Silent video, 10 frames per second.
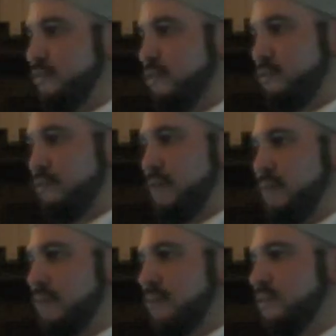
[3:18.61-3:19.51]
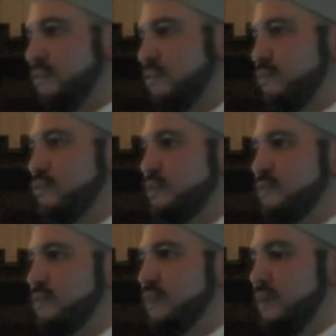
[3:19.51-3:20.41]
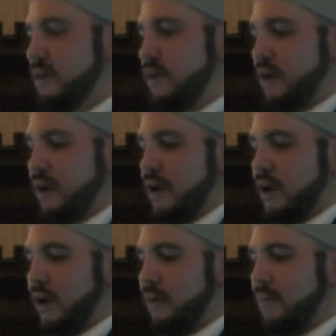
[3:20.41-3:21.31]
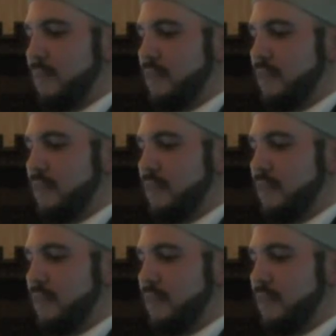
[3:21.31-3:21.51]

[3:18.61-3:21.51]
not on female non-Muslims,